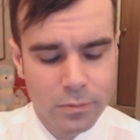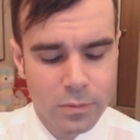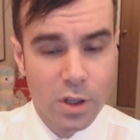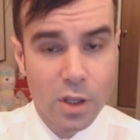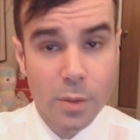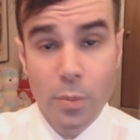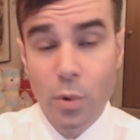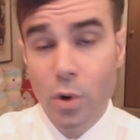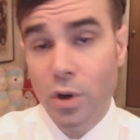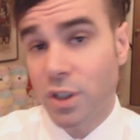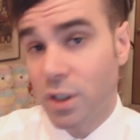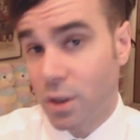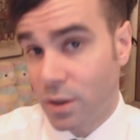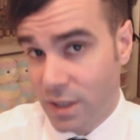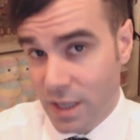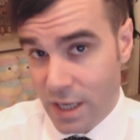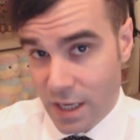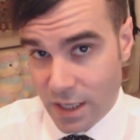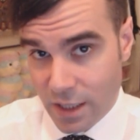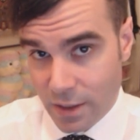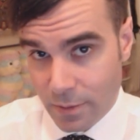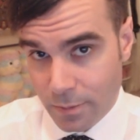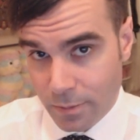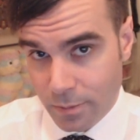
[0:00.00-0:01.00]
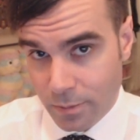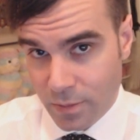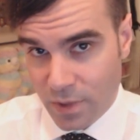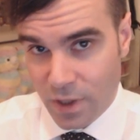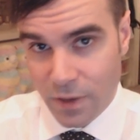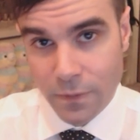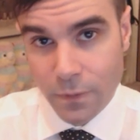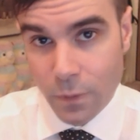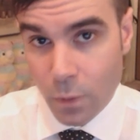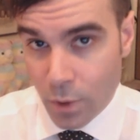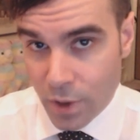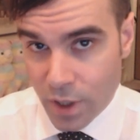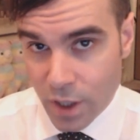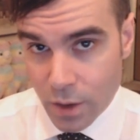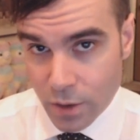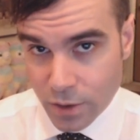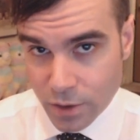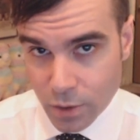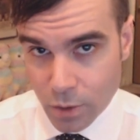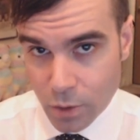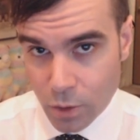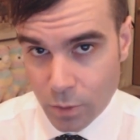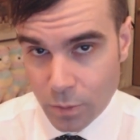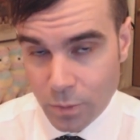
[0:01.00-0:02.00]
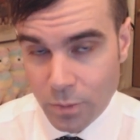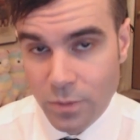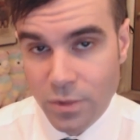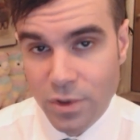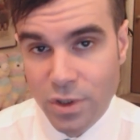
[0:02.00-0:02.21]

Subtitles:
The books are dated. They're 40 years old.